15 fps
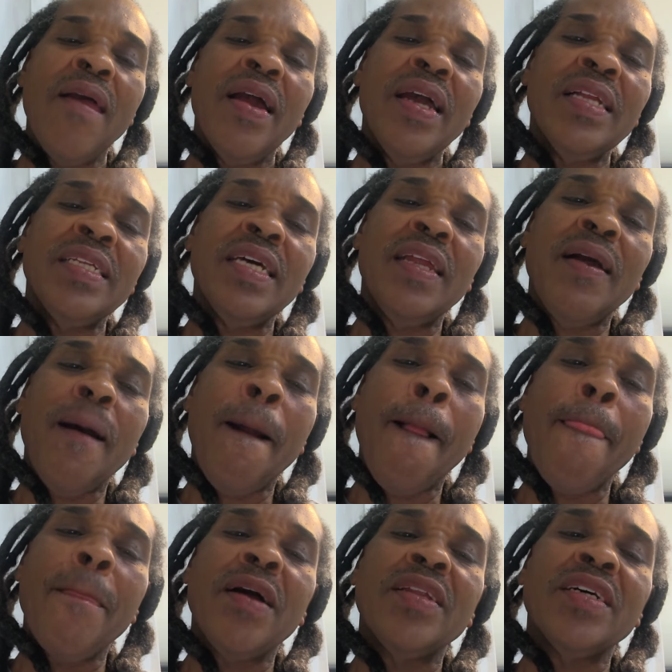And then uh,
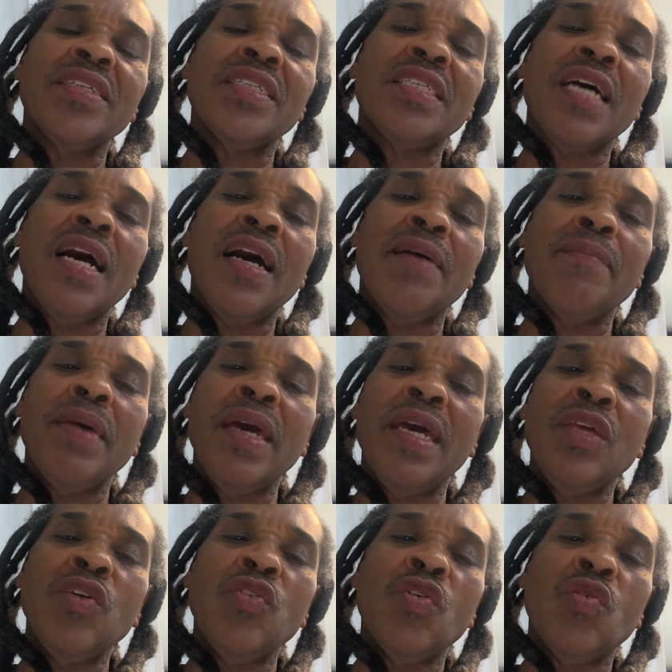another time,
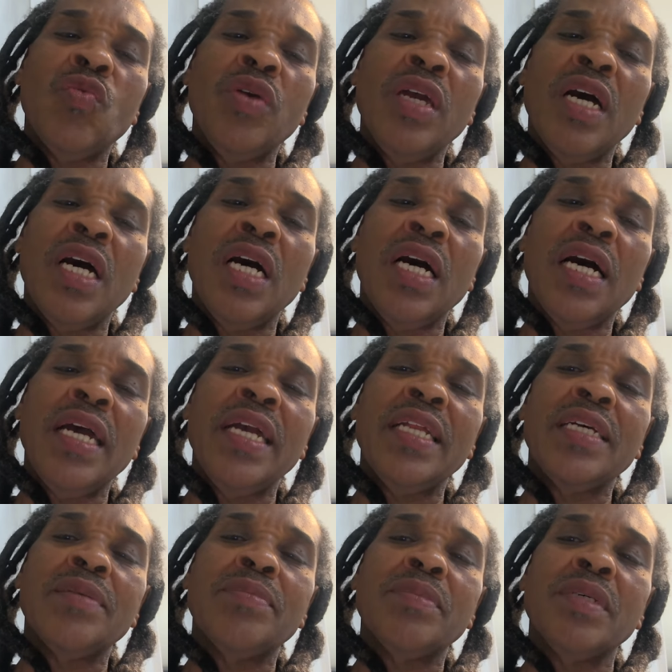man, you know we uh, I end
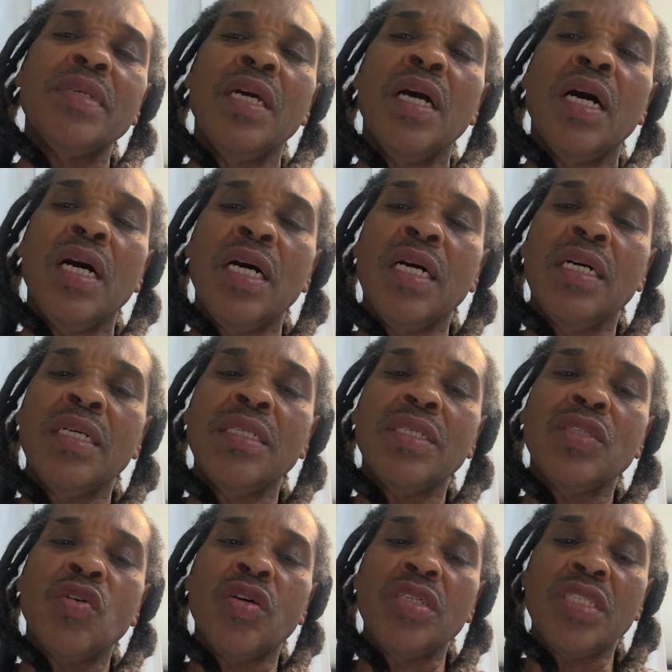up uh,
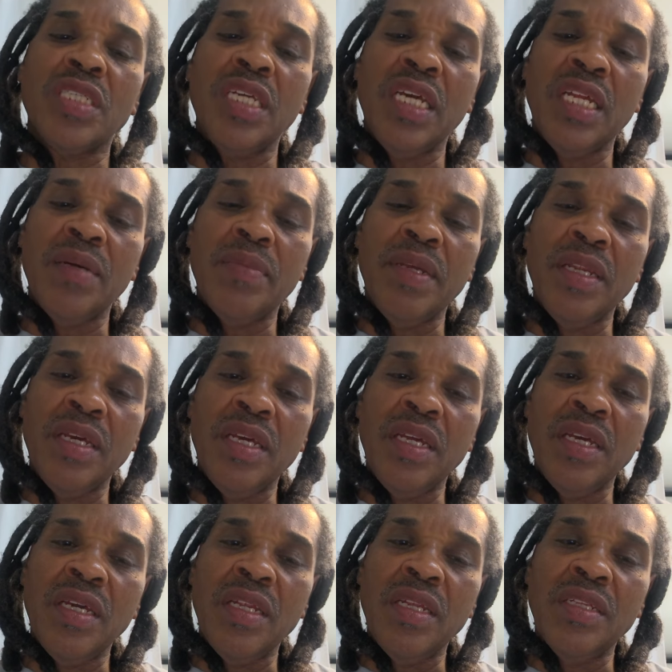started seeing them in,
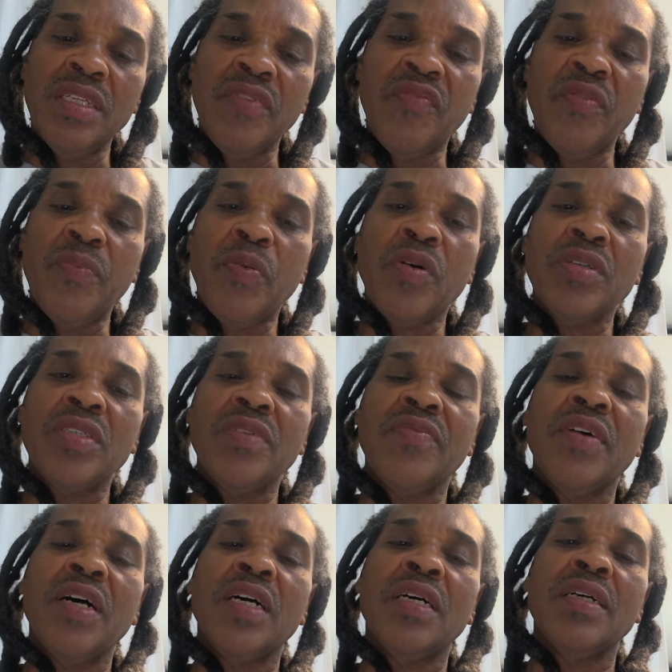in, different parts of
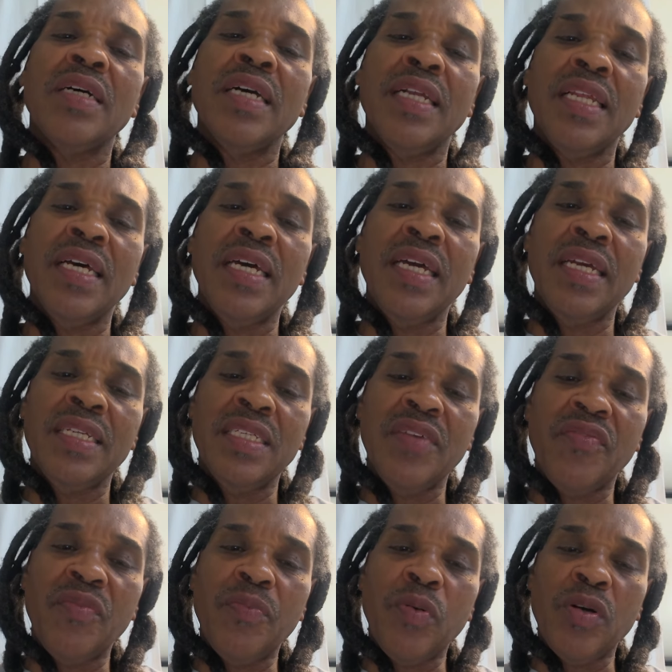uh, LA and
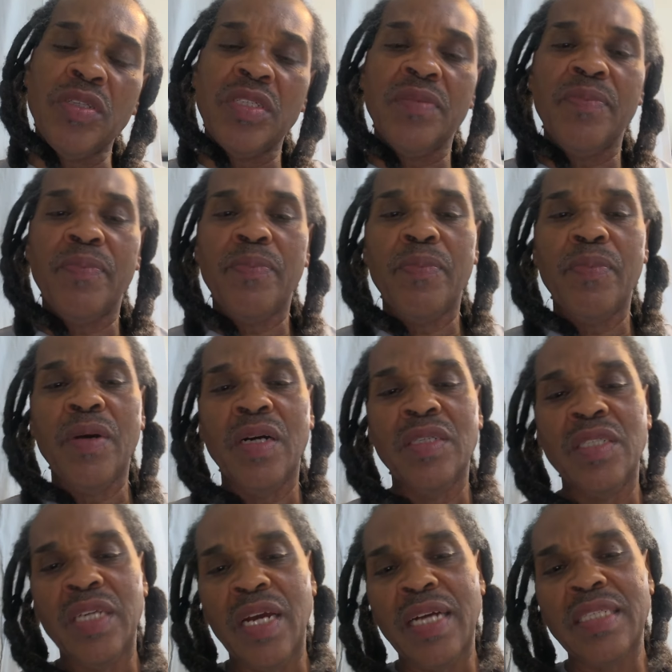different parts of uh,
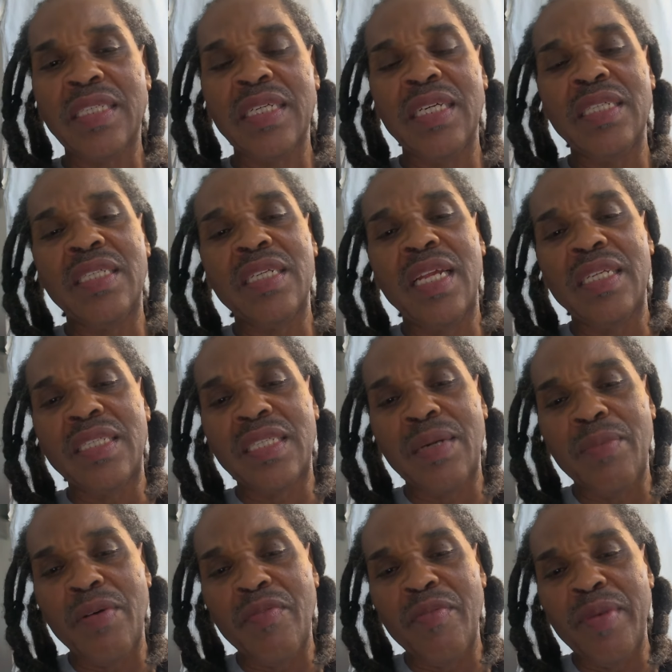jail. I seen uh, some
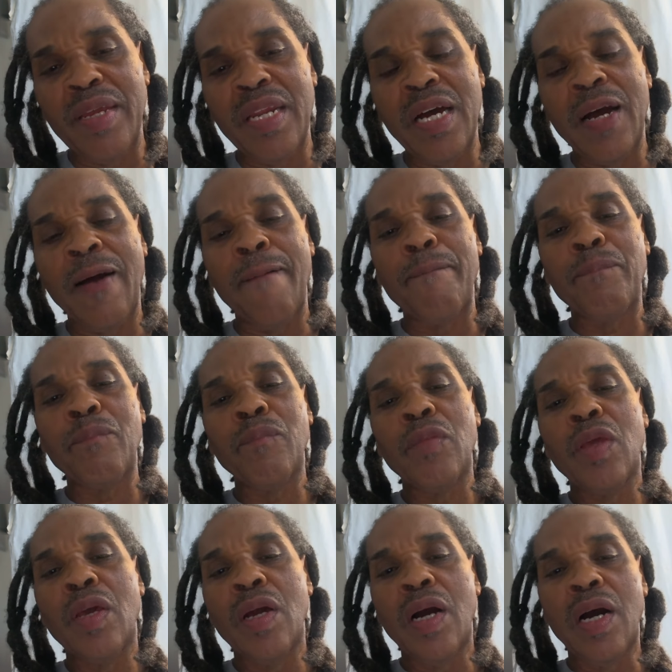of them in um,
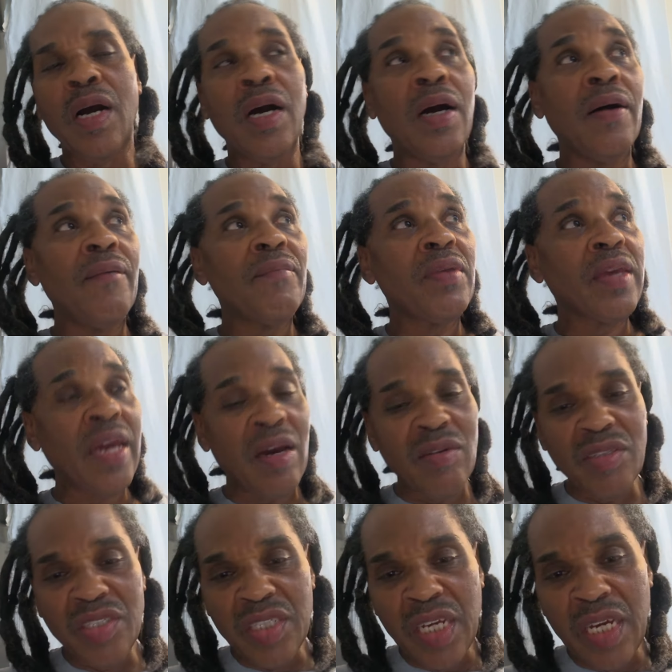county
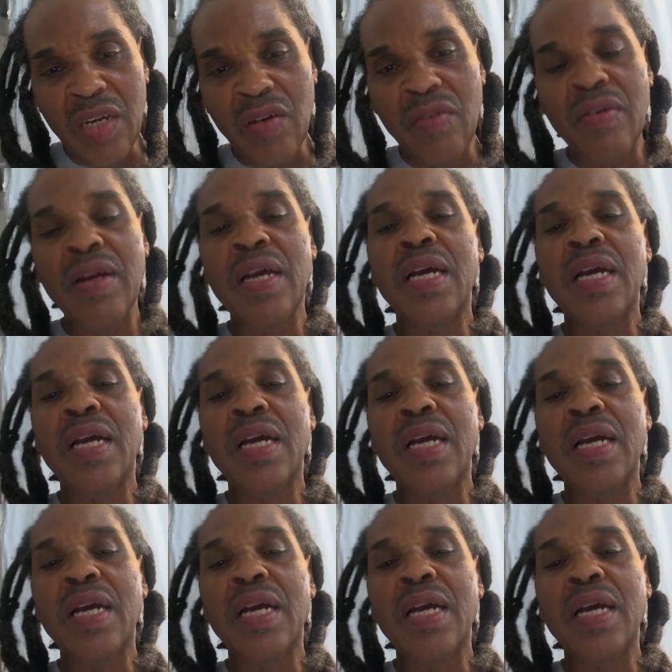jail.